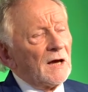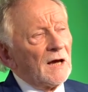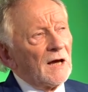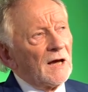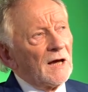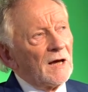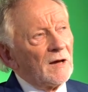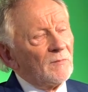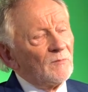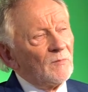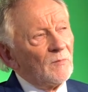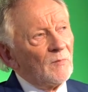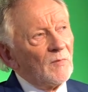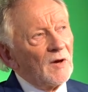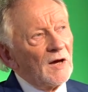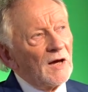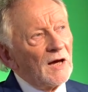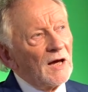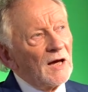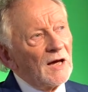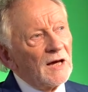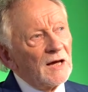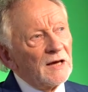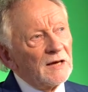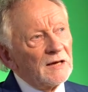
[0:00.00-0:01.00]
Um,
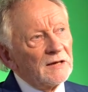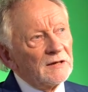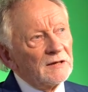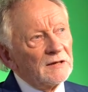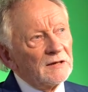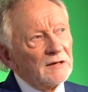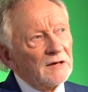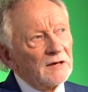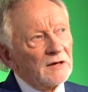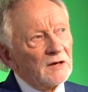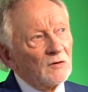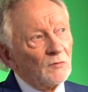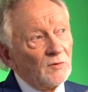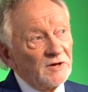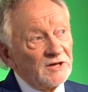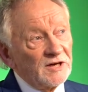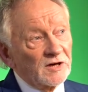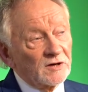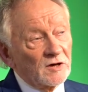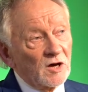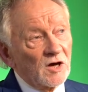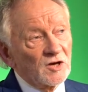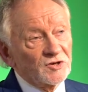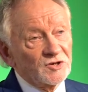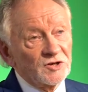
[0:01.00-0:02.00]
and uh, we
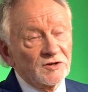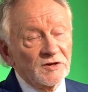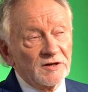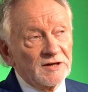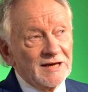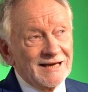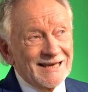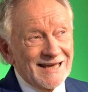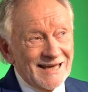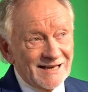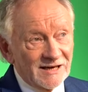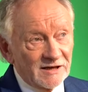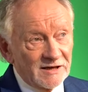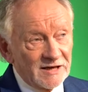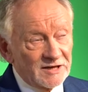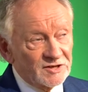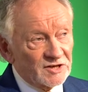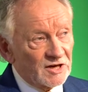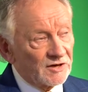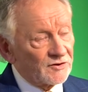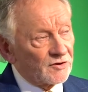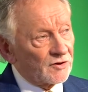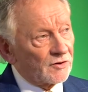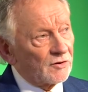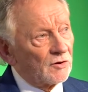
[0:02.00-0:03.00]
did a concert in the Kennedy
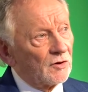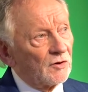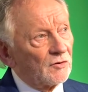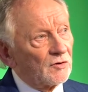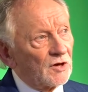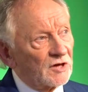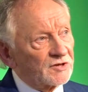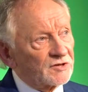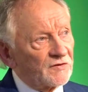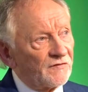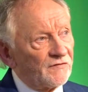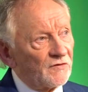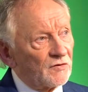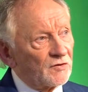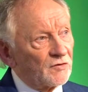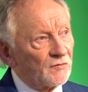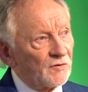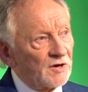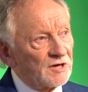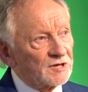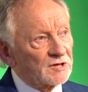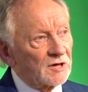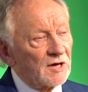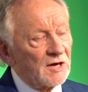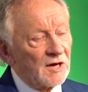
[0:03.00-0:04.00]
Center as a
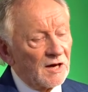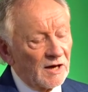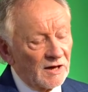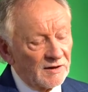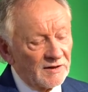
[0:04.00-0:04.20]
fundraiser.